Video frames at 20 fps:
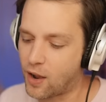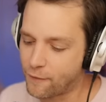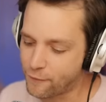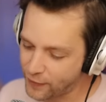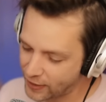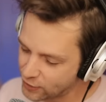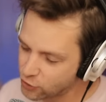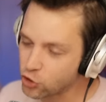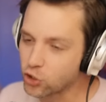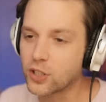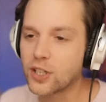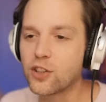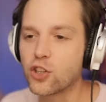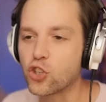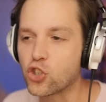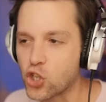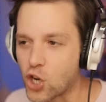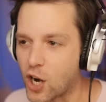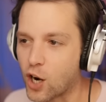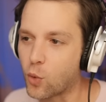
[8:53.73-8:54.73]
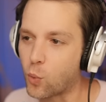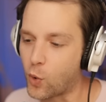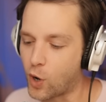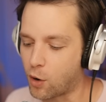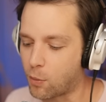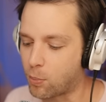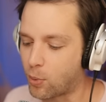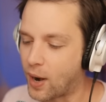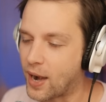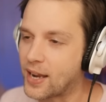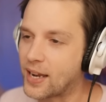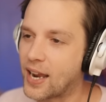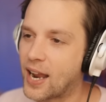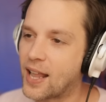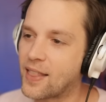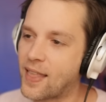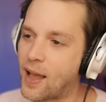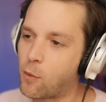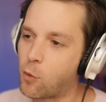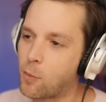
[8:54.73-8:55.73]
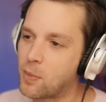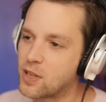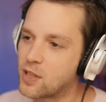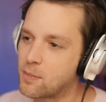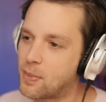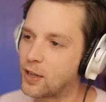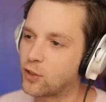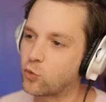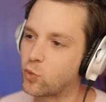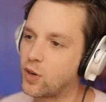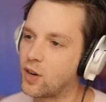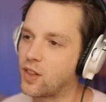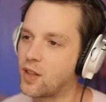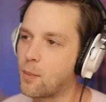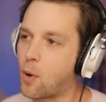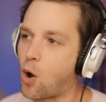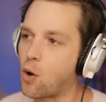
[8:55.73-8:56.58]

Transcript: Eventually, the chair will break, and that will be the best one of them